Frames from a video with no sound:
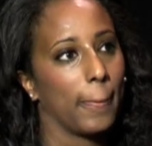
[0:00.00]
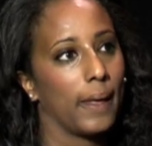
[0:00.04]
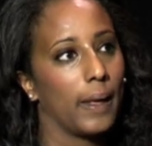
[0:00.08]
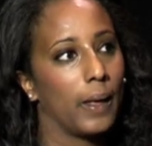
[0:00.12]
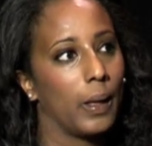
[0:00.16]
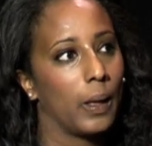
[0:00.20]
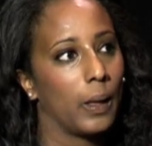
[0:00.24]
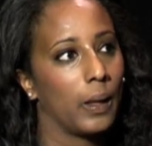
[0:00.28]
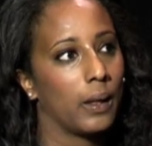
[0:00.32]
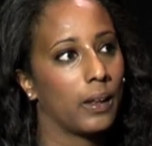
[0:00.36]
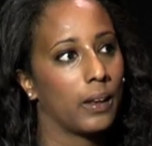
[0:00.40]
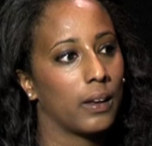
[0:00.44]

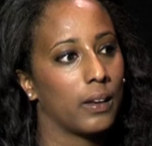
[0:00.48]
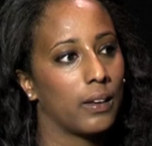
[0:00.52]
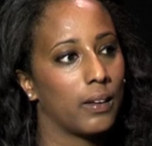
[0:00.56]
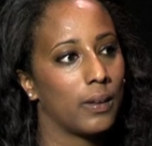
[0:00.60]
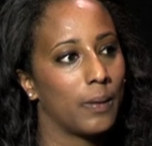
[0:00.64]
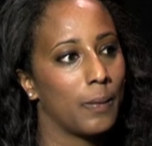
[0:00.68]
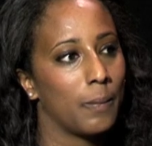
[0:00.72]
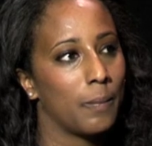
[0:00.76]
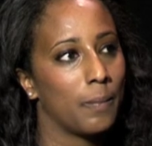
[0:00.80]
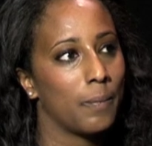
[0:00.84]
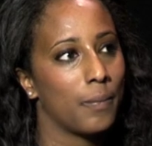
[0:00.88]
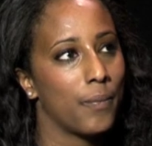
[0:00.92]
And
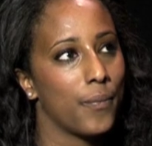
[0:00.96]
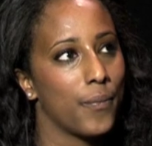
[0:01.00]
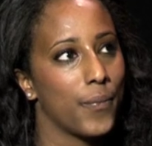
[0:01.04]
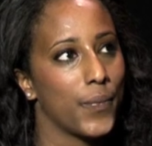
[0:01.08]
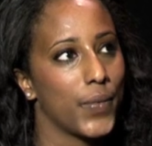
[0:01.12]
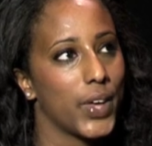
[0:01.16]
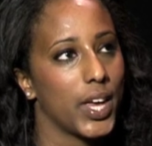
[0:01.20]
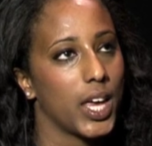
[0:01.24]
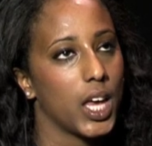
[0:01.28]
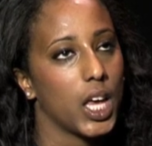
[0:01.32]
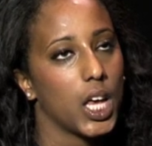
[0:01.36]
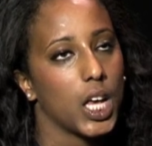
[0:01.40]

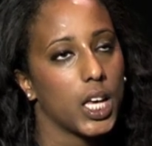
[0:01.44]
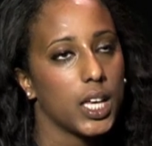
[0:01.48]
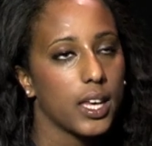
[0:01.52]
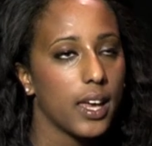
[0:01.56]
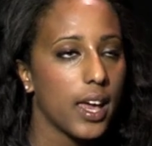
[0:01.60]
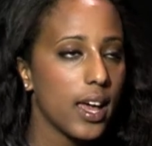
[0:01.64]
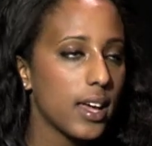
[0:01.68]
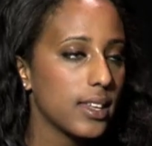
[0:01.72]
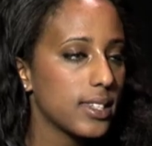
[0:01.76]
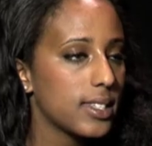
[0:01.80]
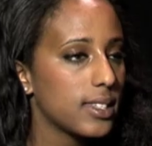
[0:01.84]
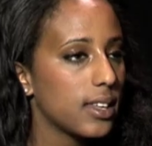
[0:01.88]

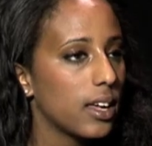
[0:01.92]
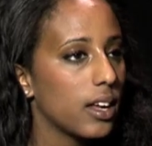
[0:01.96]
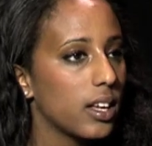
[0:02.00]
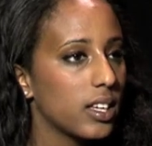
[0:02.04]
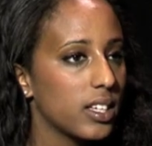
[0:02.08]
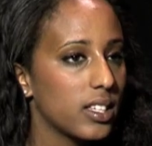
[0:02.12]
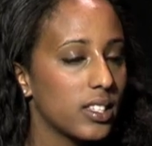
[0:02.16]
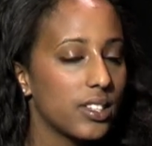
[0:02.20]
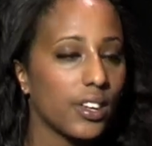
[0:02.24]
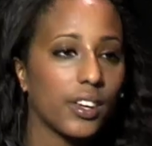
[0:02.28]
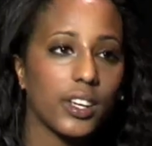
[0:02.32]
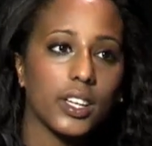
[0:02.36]
I
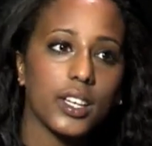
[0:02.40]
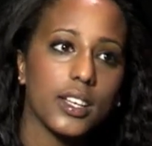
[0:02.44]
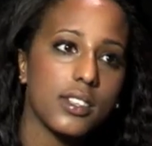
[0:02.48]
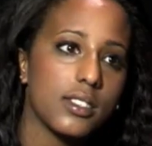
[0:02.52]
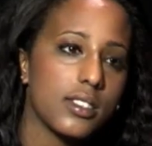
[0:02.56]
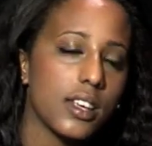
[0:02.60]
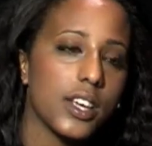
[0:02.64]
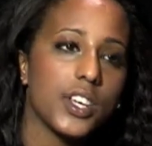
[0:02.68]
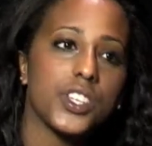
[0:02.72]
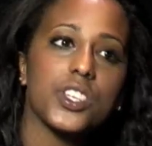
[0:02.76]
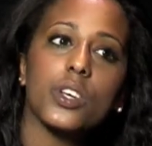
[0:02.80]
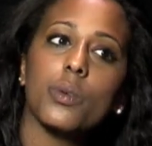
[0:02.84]
started this
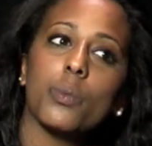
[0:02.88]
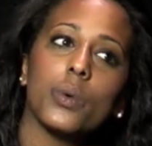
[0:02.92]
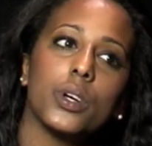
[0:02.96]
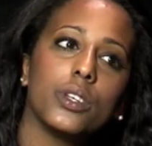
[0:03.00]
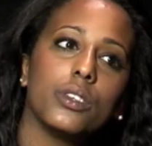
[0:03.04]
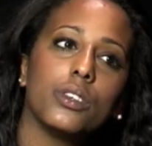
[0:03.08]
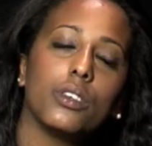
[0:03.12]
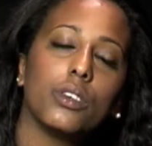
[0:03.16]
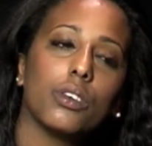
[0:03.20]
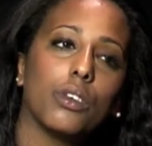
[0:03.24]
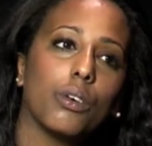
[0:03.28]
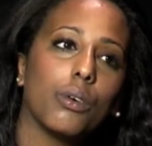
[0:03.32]
organization
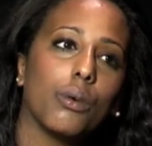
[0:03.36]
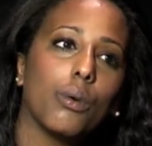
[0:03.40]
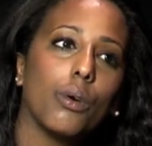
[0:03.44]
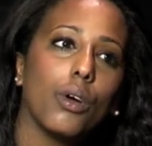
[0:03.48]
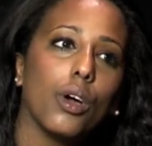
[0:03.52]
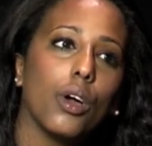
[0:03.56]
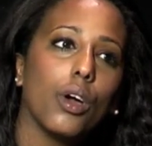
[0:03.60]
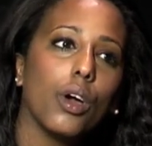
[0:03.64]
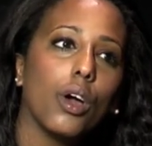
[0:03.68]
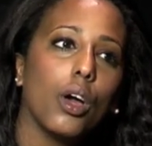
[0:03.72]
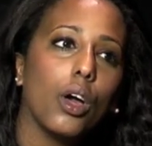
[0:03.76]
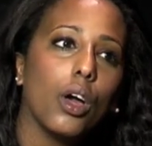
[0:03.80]
once to
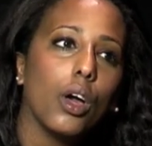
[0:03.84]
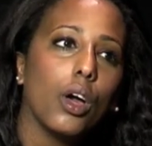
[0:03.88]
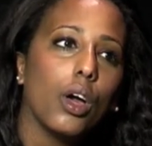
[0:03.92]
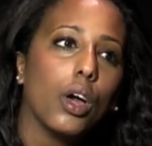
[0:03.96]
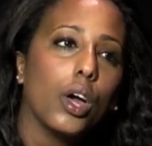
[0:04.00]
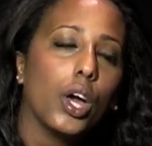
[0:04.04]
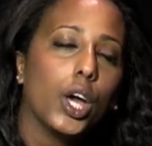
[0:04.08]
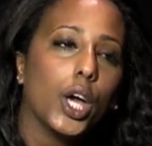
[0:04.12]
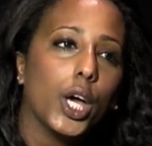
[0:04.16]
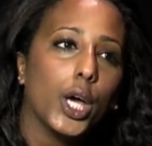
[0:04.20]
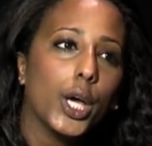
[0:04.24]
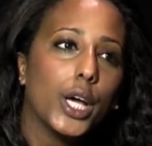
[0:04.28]

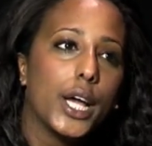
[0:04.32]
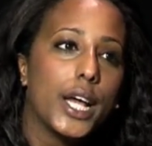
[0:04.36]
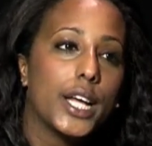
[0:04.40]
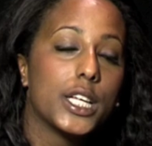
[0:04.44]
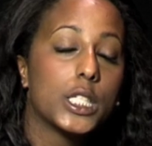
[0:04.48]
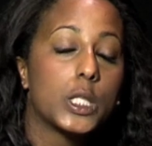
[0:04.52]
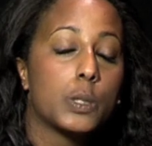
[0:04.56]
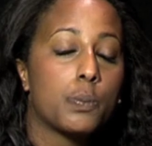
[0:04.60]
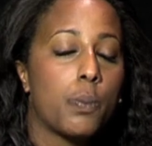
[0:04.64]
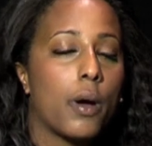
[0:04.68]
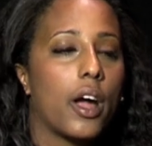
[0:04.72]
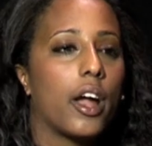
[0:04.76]

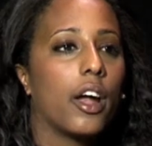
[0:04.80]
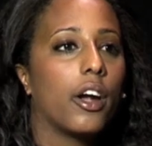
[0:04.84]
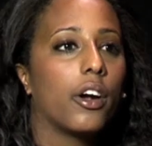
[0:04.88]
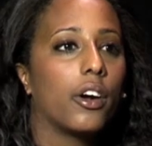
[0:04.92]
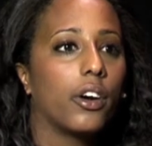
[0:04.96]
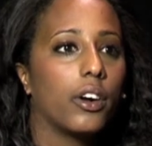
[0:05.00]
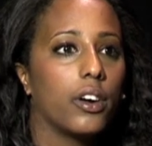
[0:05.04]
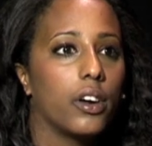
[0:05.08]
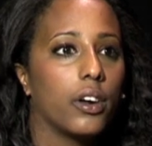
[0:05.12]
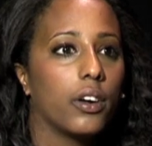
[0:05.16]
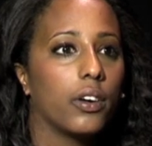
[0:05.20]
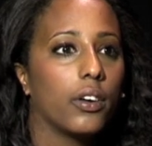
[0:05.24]

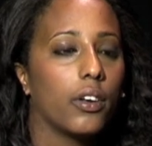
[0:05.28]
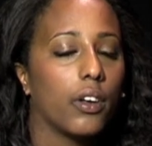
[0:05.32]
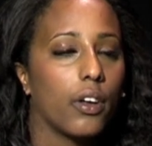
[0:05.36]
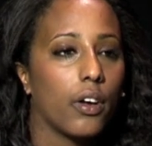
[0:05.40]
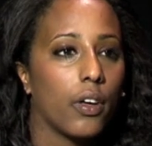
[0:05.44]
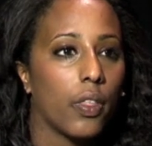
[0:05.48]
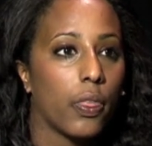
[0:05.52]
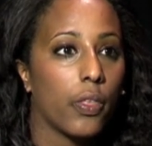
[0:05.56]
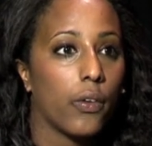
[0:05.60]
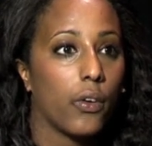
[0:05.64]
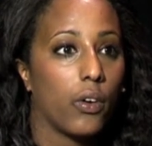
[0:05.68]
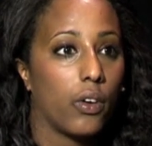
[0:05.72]
inspire
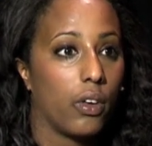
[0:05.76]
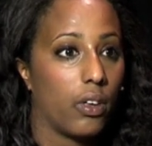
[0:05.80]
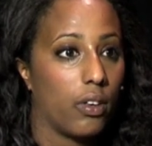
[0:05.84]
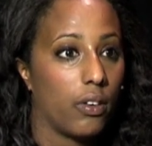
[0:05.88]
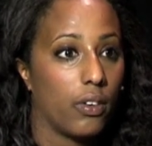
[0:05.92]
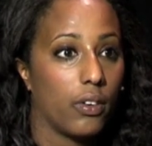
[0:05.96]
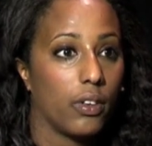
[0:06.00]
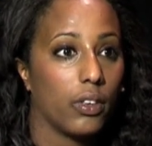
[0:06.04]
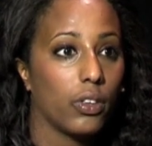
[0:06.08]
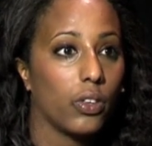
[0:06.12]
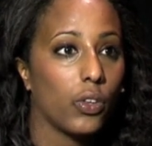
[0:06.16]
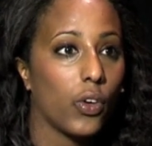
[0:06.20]
other
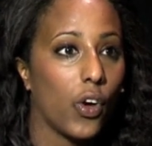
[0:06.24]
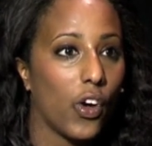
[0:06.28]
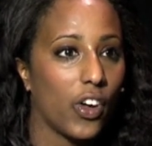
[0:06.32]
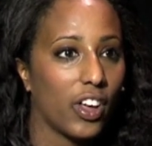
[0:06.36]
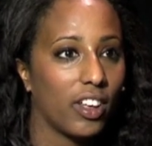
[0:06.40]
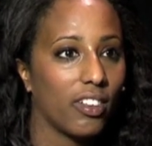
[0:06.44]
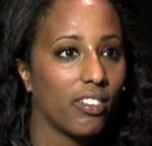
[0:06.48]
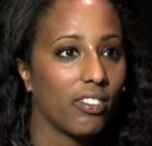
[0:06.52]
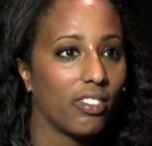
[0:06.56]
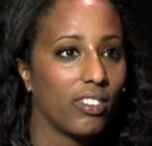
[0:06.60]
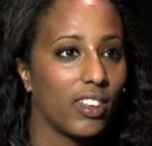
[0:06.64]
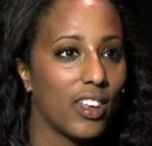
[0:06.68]

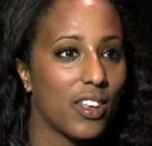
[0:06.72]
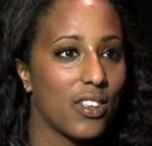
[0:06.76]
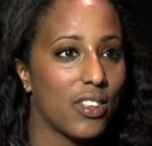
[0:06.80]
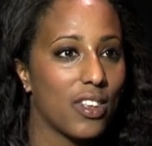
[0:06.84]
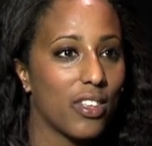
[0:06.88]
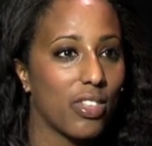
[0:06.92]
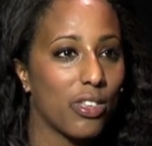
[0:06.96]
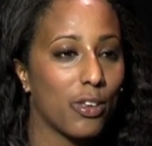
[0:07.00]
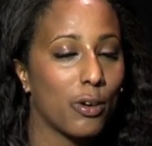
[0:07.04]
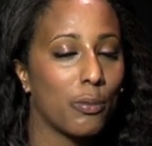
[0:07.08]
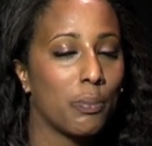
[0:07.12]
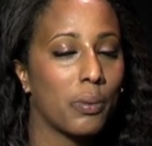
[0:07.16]
young
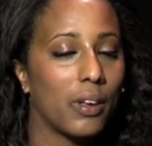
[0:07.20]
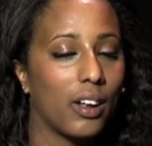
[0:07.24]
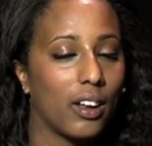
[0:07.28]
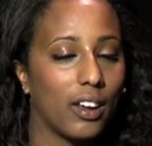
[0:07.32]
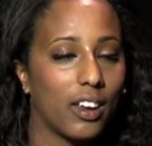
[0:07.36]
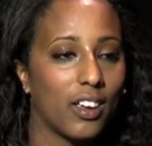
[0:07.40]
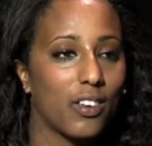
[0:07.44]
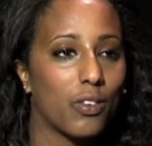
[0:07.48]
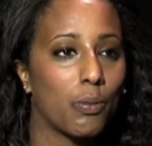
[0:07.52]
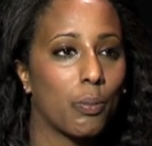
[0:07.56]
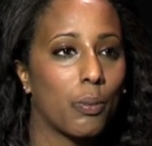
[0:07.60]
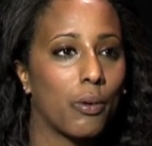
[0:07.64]
Ethiopian
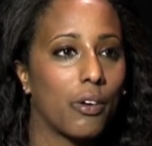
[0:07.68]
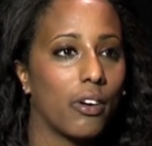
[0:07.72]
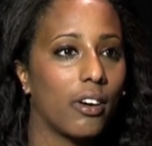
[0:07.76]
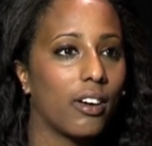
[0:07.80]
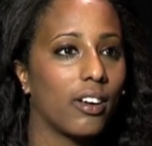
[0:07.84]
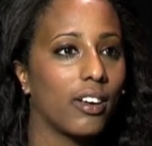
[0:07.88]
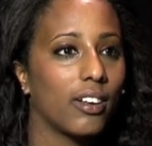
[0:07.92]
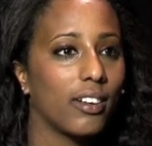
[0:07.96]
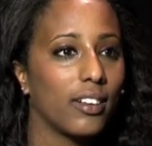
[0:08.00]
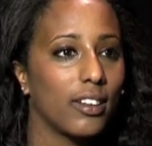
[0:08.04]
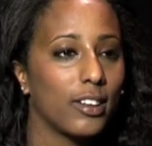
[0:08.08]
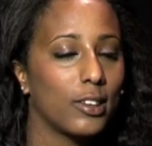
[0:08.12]

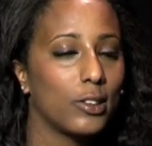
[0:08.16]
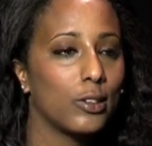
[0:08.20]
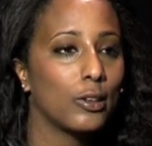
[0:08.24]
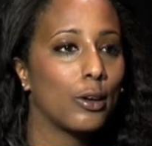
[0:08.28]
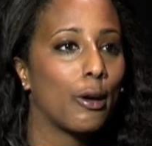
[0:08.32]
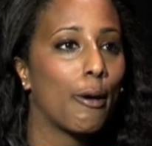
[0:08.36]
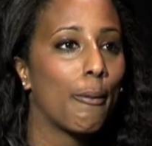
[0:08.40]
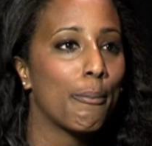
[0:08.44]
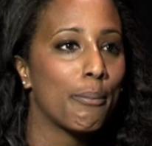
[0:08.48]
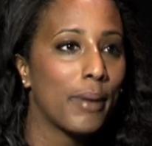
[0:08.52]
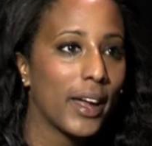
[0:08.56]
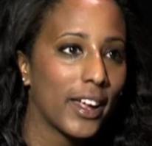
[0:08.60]
diaspora to
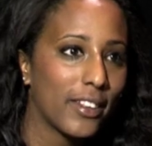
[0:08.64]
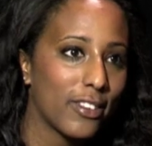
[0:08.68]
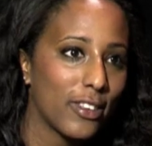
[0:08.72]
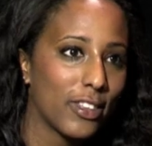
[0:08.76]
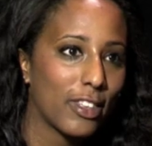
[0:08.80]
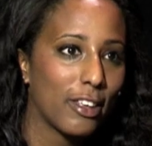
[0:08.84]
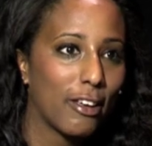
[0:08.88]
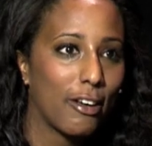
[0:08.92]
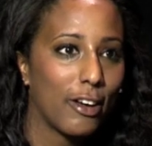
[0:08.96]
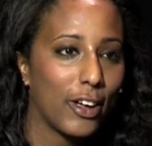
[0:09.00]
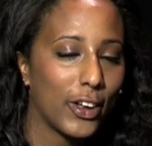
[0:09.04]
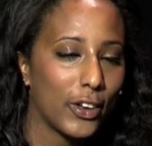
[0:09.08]
come back to
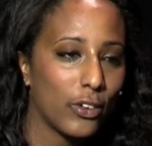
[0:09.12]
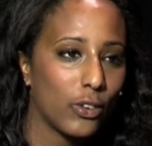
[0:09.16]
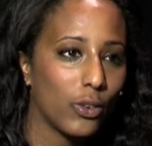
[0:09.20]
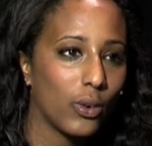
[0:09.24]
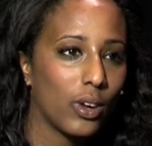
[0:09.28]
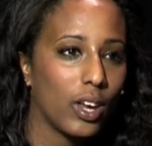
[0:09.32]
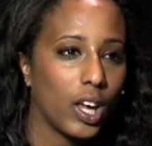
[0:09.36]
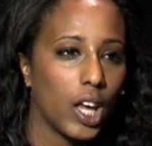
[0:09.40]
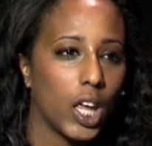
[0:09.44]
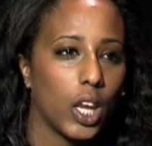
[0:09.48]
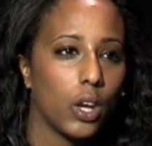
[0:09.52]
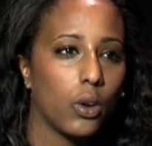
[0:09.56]
the
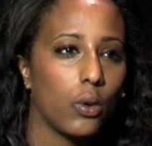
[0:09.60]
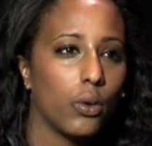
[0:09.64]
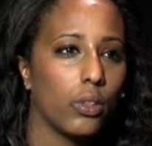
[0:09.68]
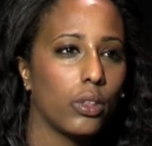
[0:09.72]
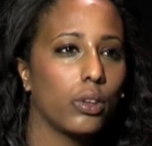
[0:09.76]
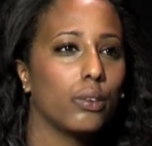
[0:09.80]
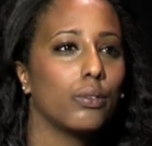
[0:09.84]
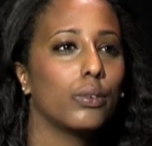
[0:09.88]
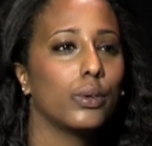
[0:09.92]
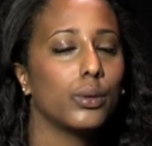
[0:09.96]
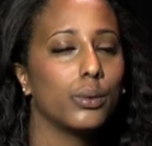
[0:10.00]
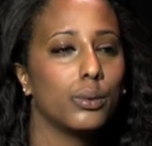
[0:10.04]
country and know
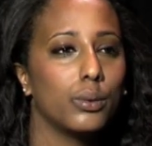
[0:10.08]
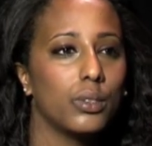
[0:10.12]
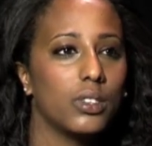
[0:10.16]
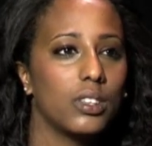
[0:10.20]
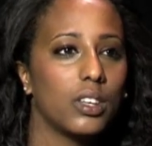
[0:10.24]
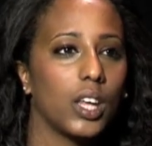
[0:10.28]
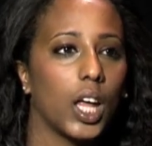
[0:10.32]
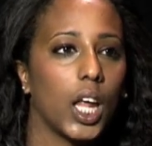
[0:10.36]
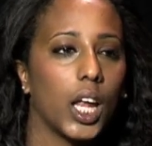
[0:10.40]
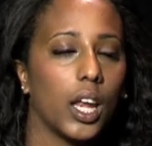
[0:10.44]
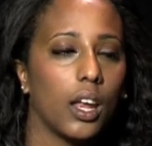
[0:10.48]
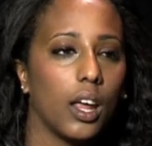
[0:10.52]
their
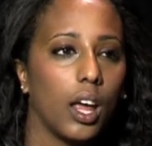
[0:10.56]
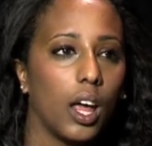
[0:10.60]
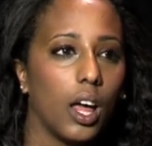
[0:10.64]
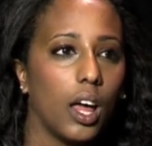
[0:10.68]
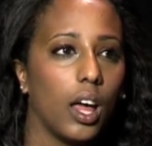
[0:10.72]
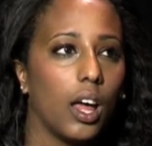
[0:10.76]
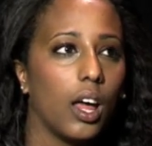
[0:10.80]
roots, and